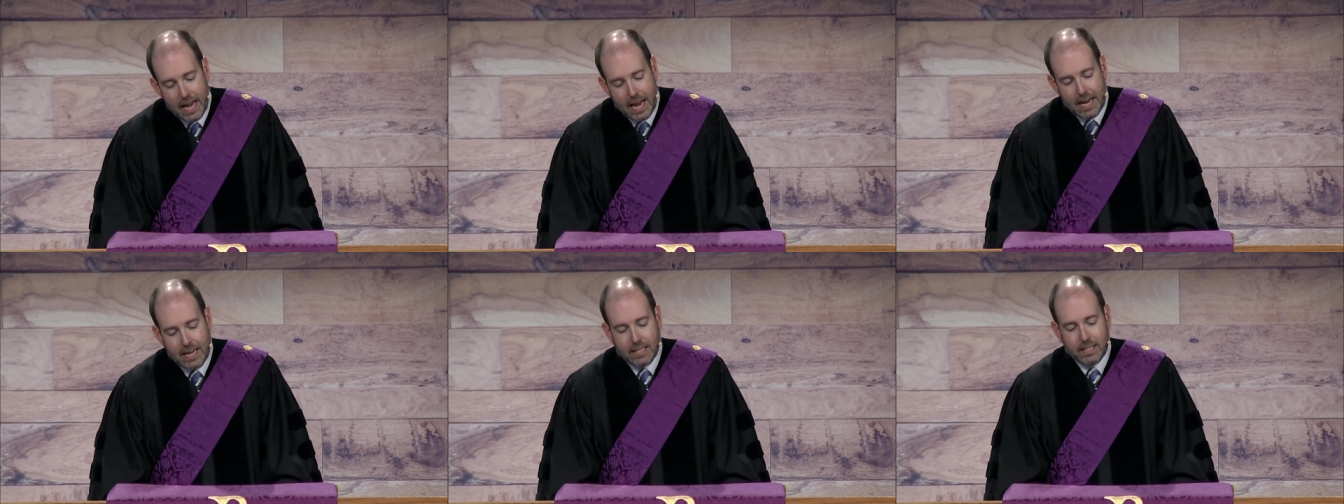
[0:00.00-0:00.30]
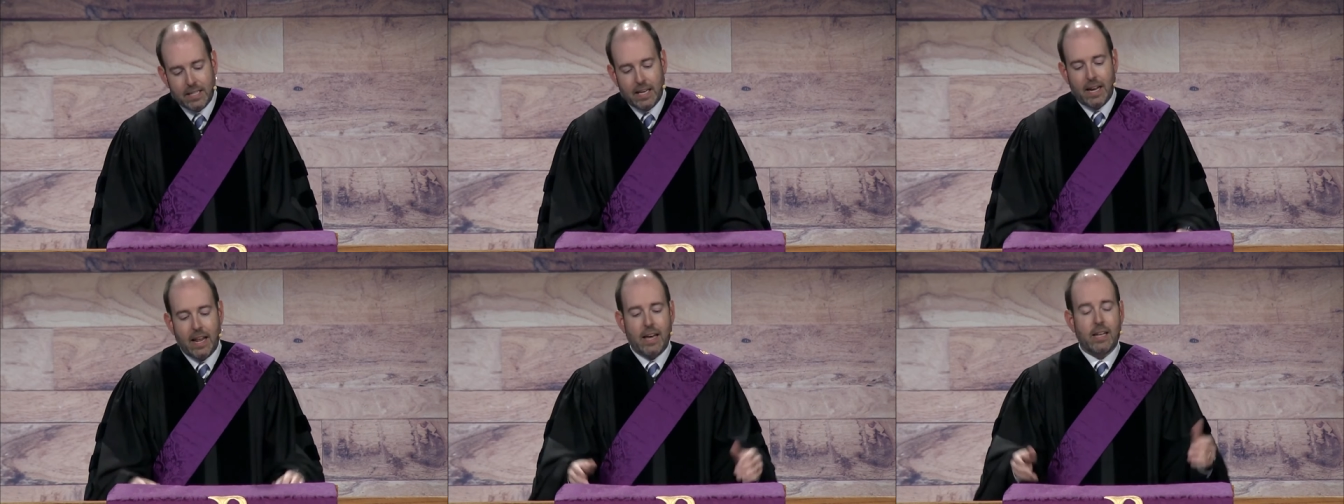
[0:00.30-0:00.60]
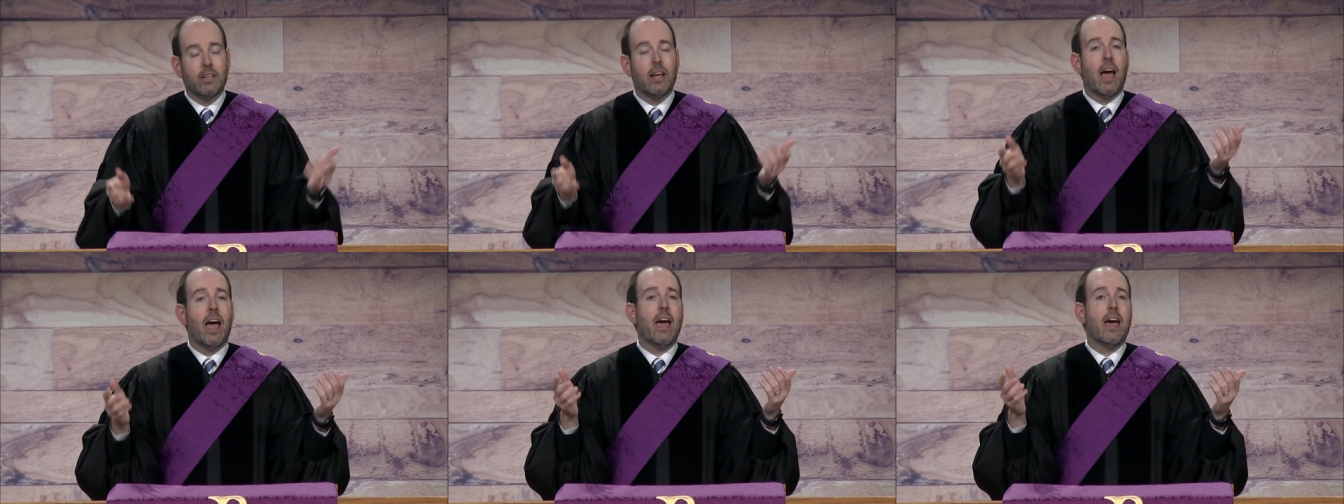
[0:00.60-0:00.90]
And he said,
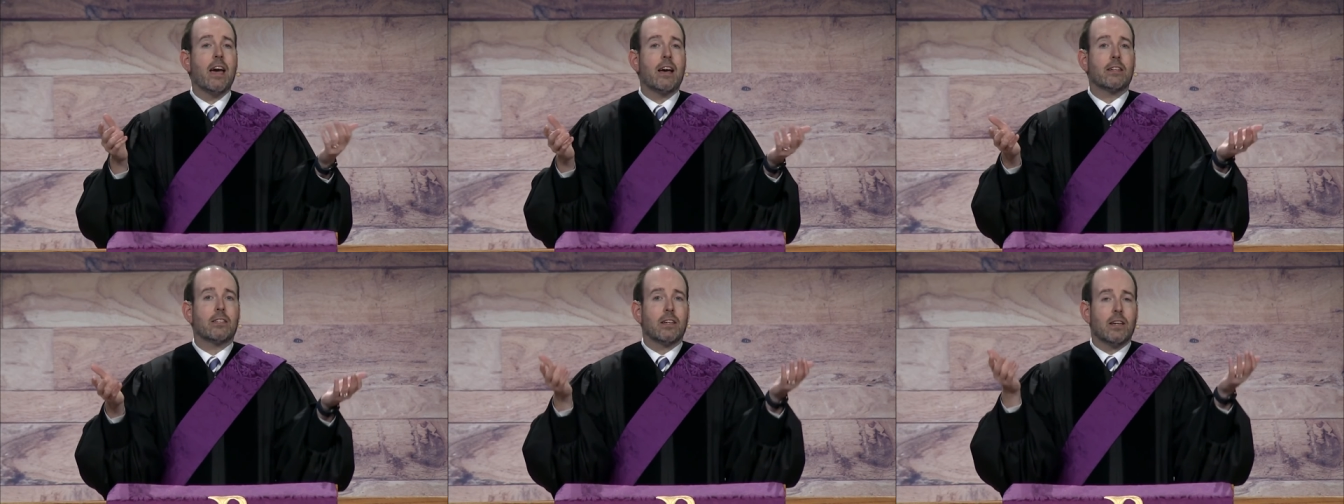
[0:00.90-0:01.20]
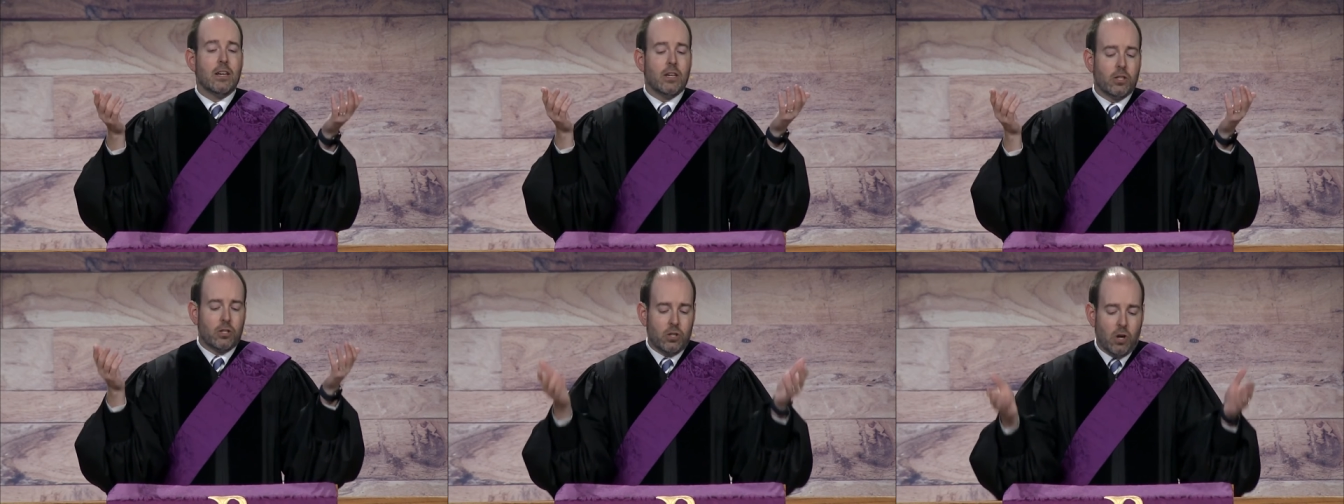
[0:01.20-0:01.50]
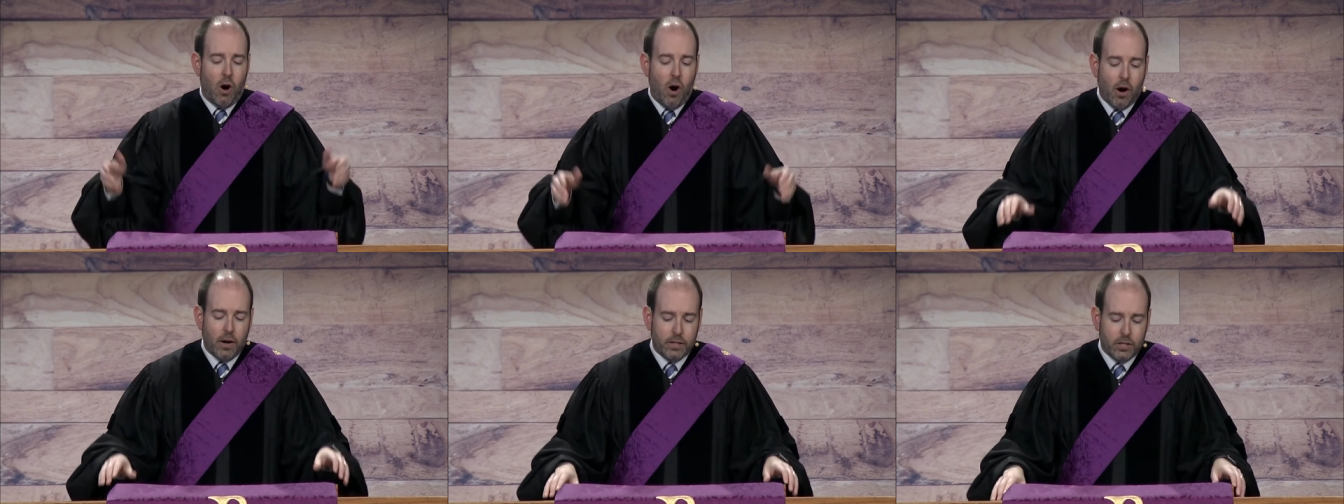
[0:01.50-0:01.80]
Aunt, aunt
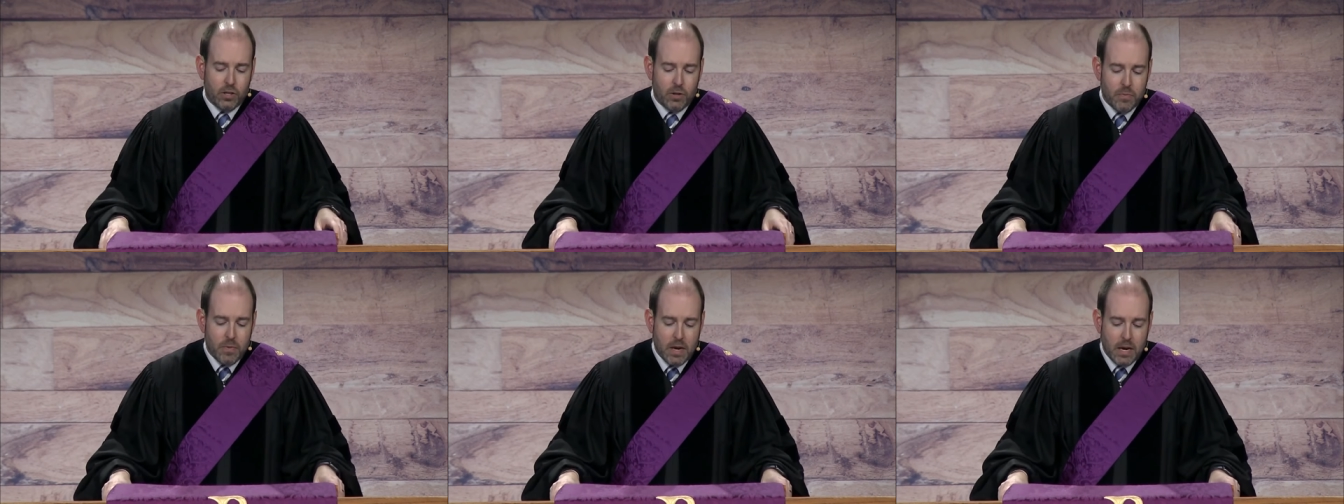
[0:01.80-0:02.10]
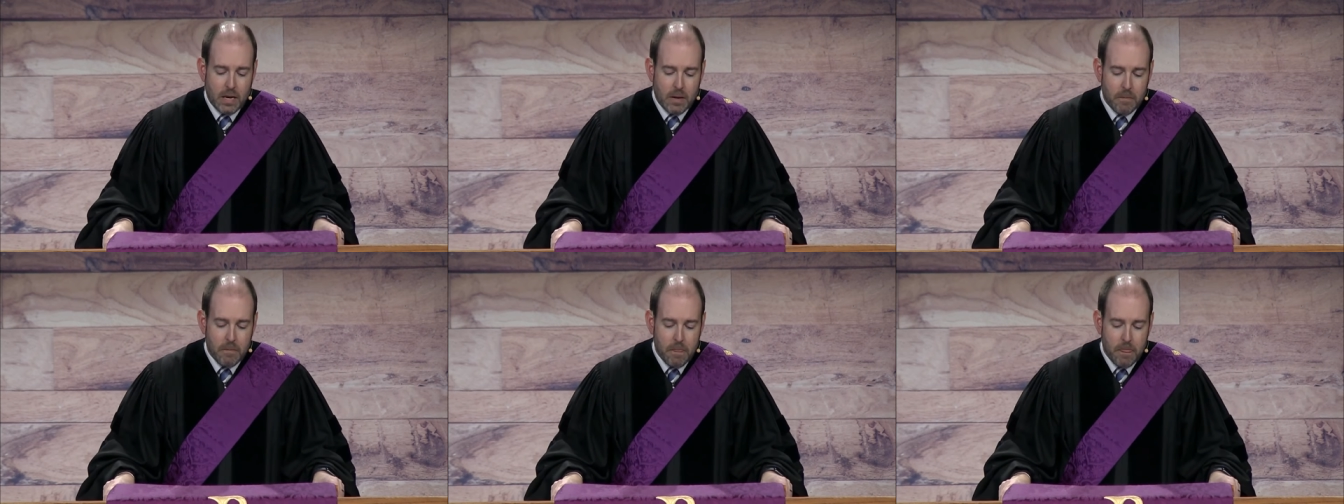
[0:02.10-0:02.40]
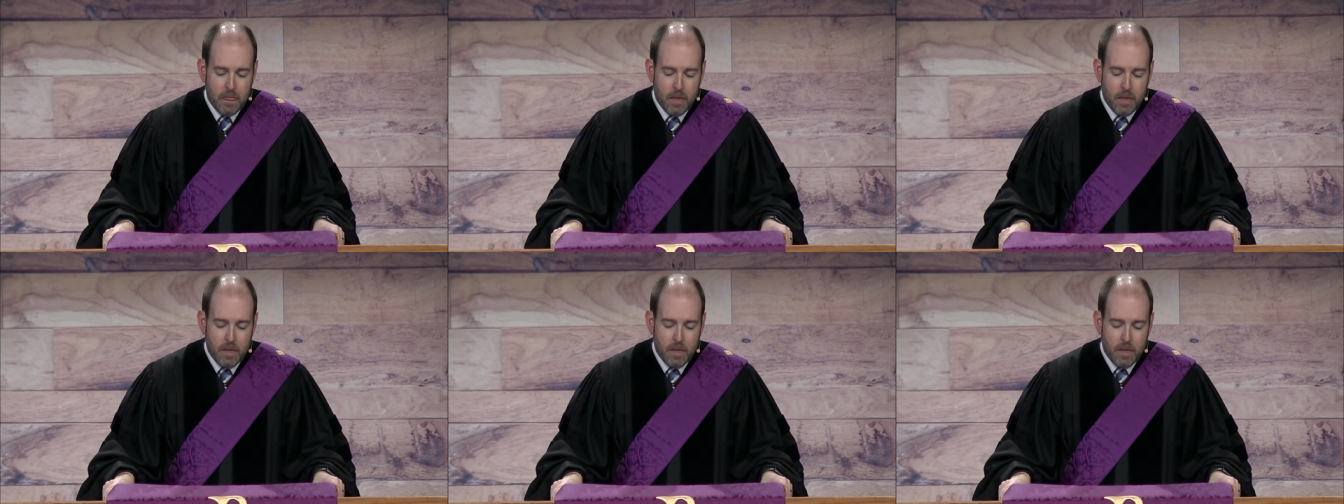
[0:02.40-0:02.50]
talk to me.